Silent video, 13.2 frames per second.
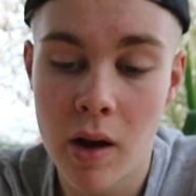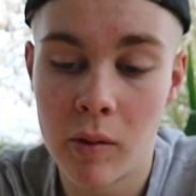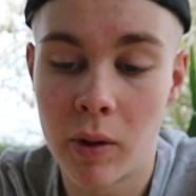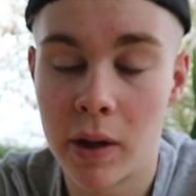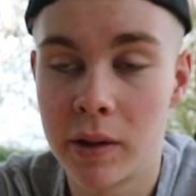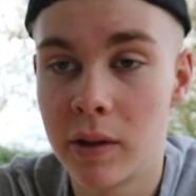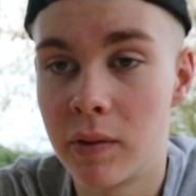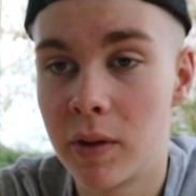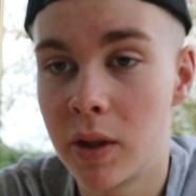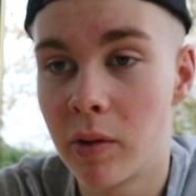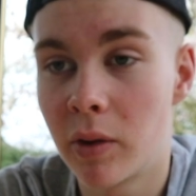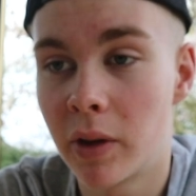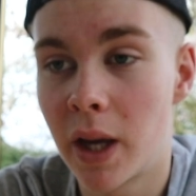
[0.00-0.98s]
Whereas if you
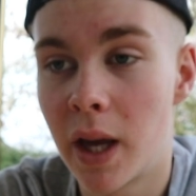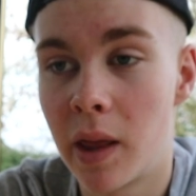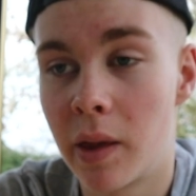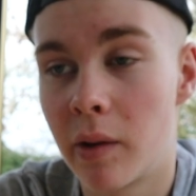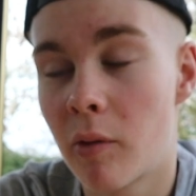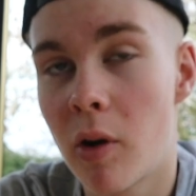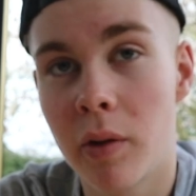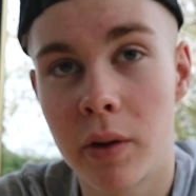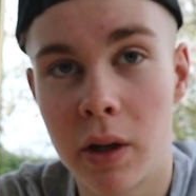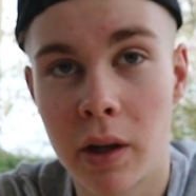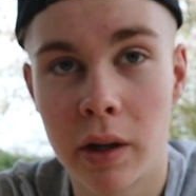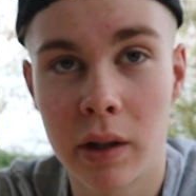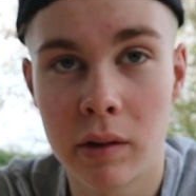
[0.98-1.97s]
do it on here, they're rather
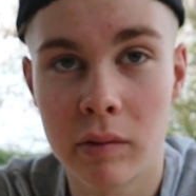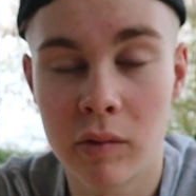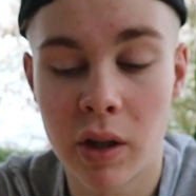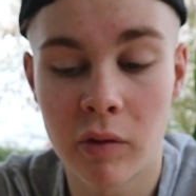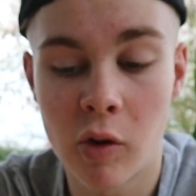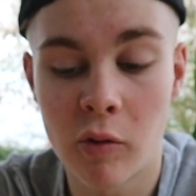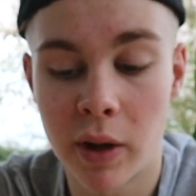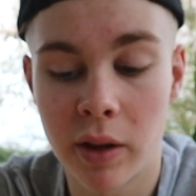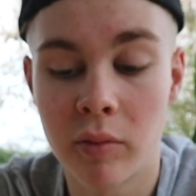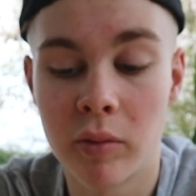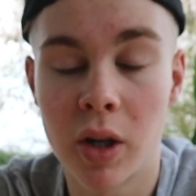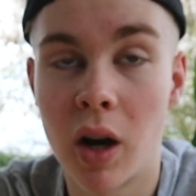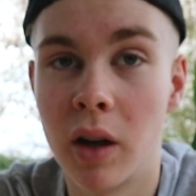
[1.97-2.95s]
like, they've got
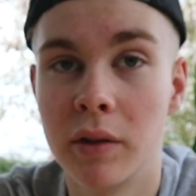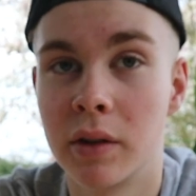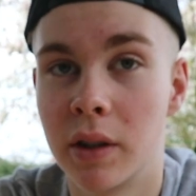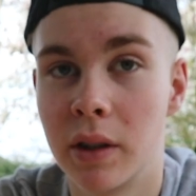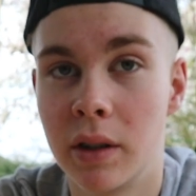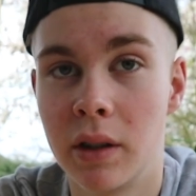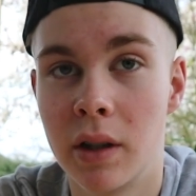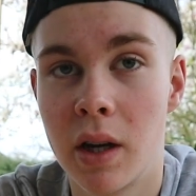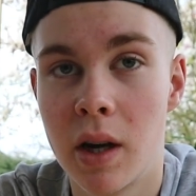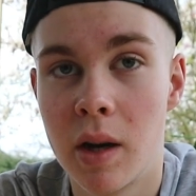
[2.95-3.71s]
random cards on it,